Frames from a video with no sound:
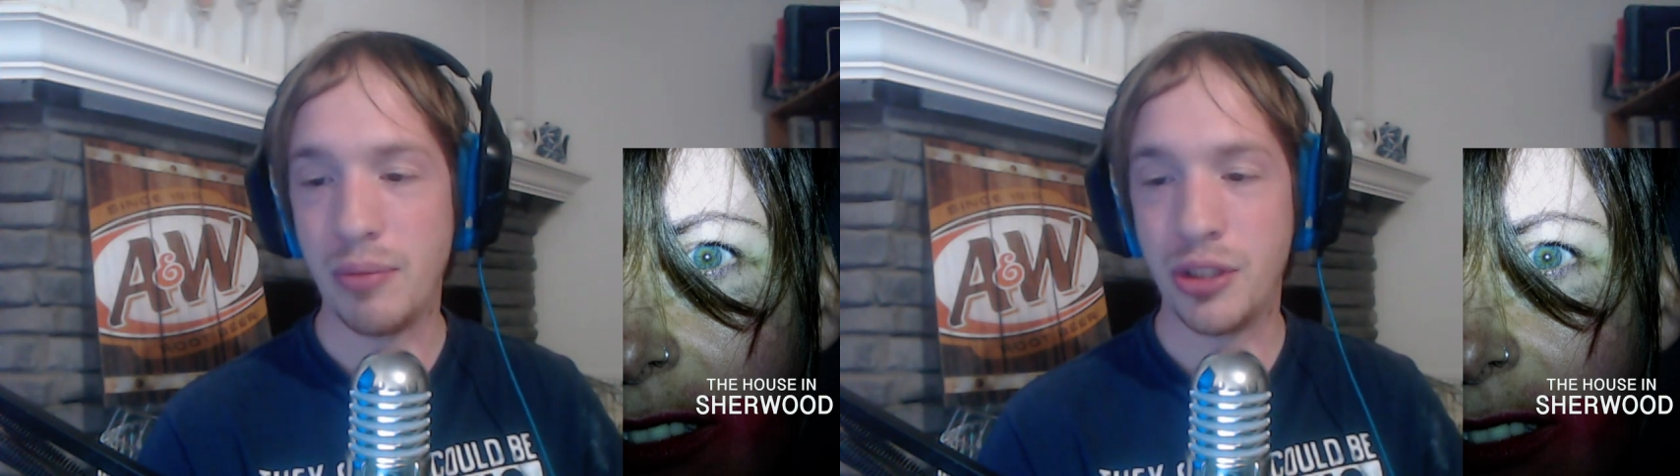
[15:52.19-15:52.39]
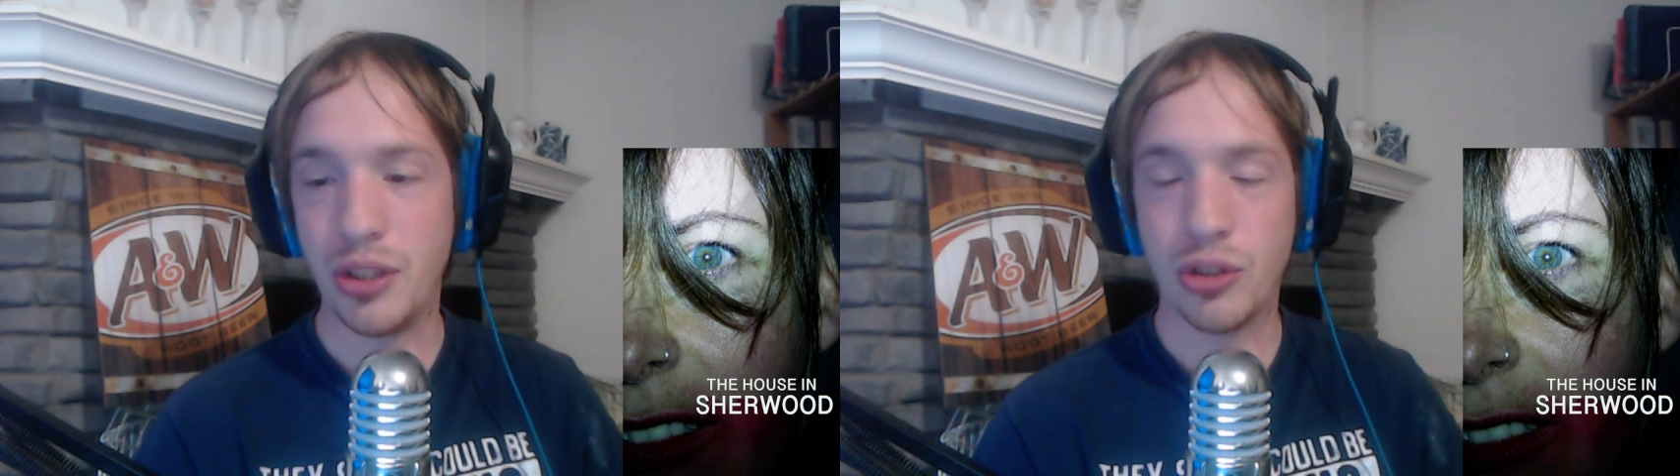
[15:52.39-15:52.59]

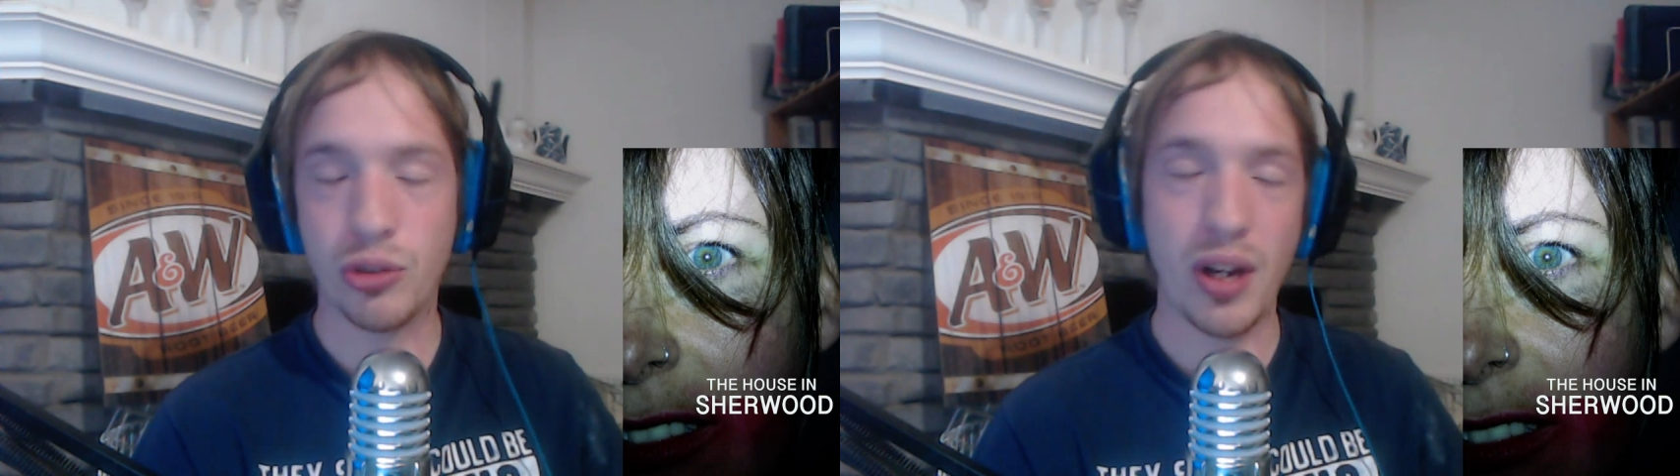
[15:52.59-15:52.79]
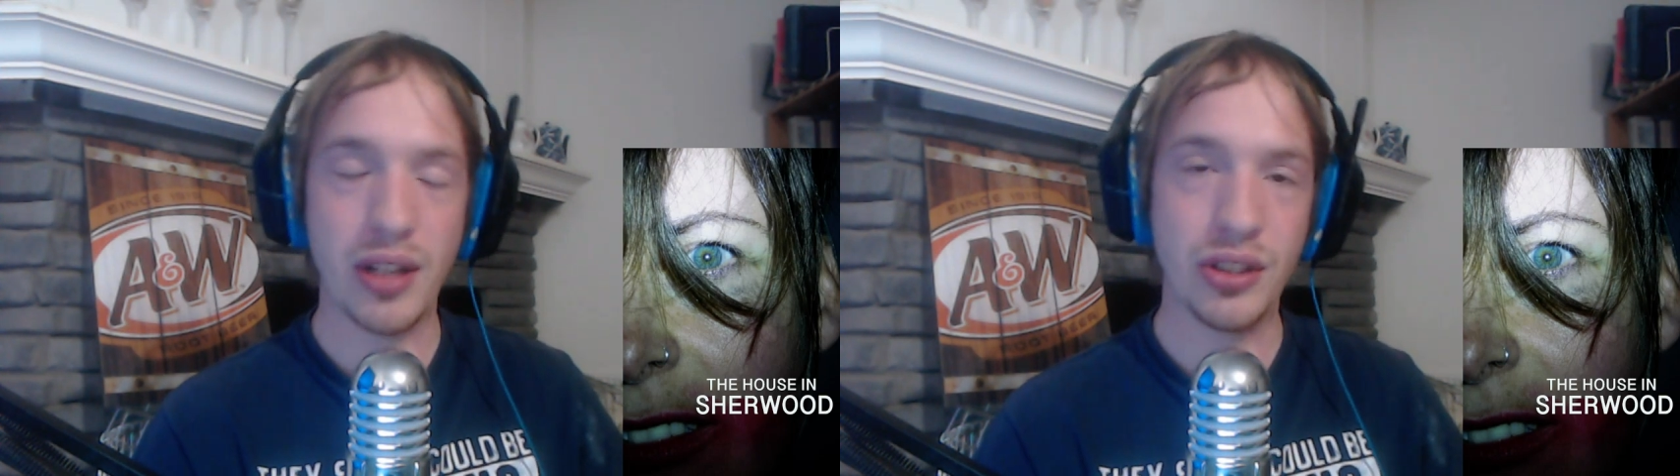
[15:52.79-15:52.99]
She
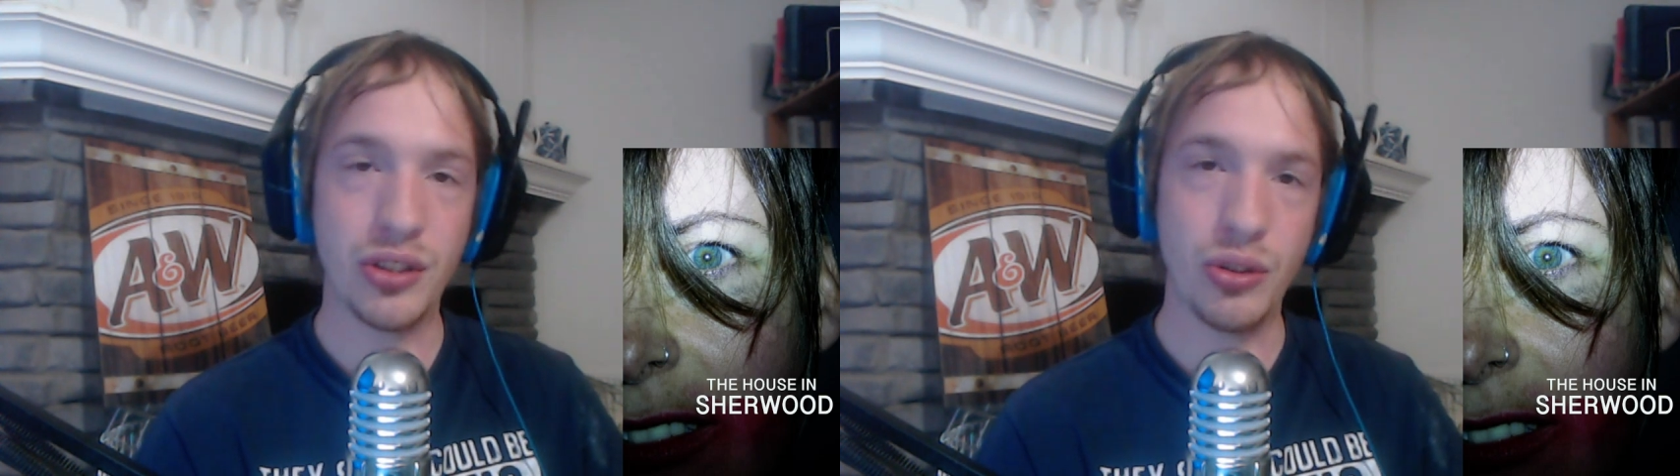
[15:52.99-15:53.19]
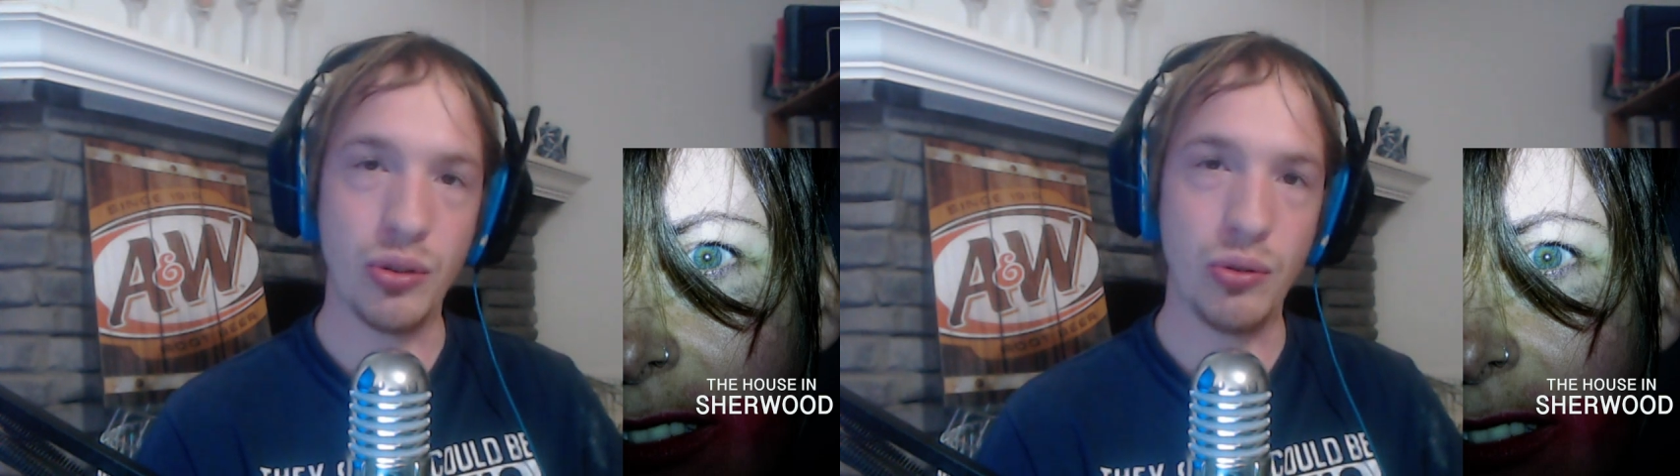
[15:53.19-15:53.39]
tries
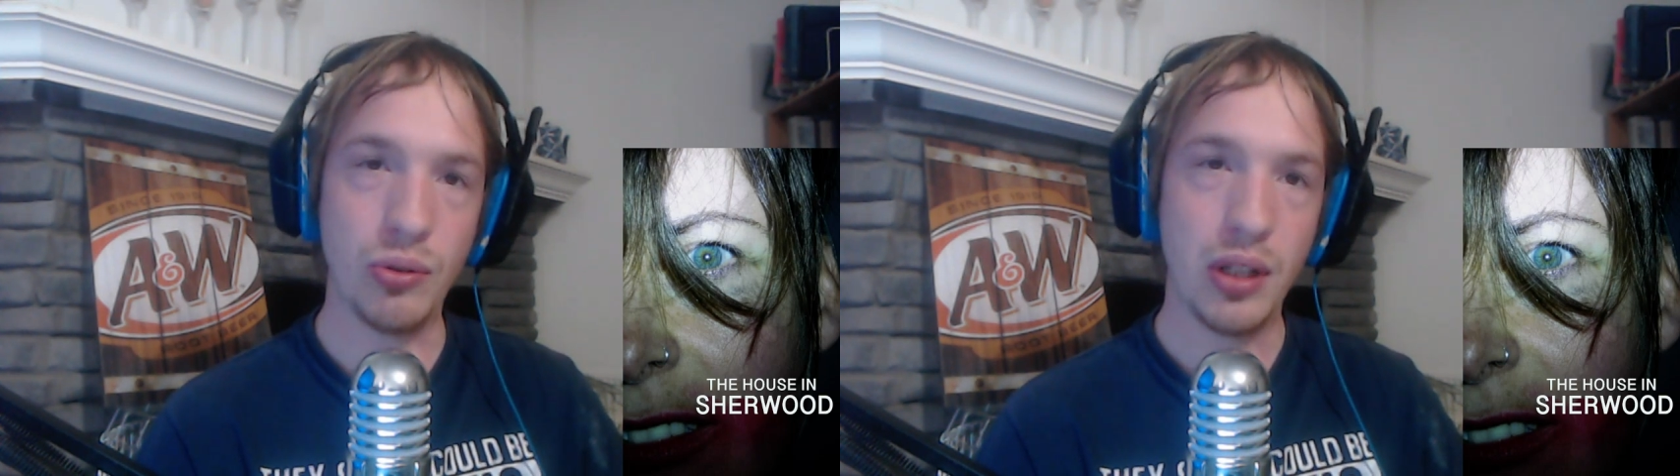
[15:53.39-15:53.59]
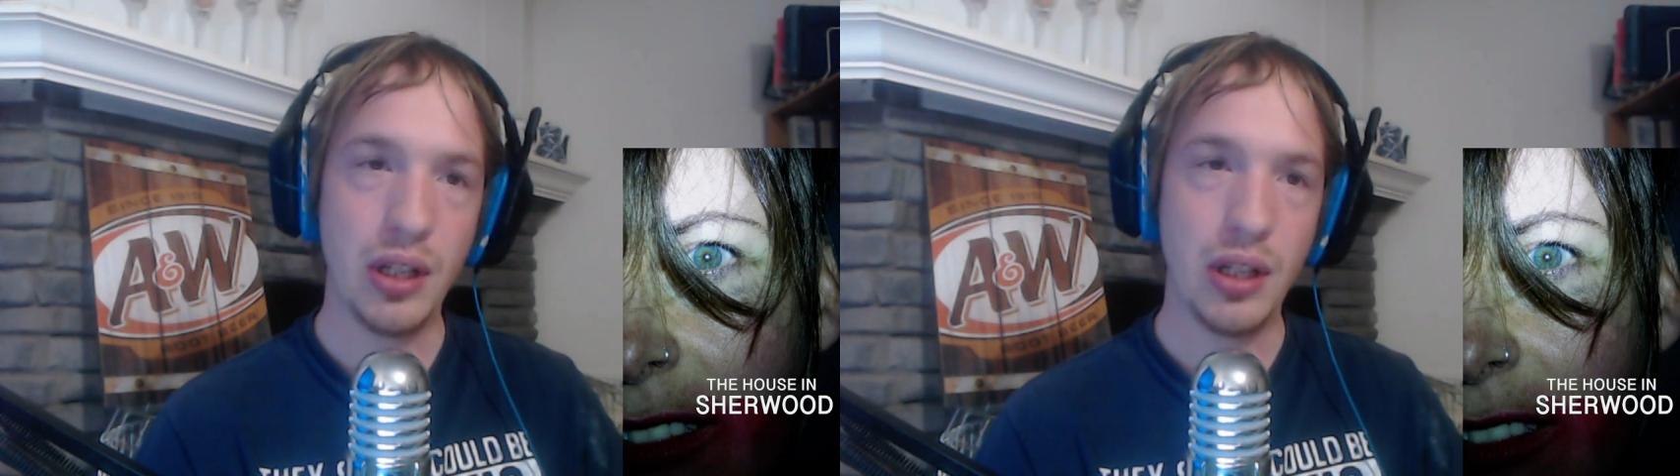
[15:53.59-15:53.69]
to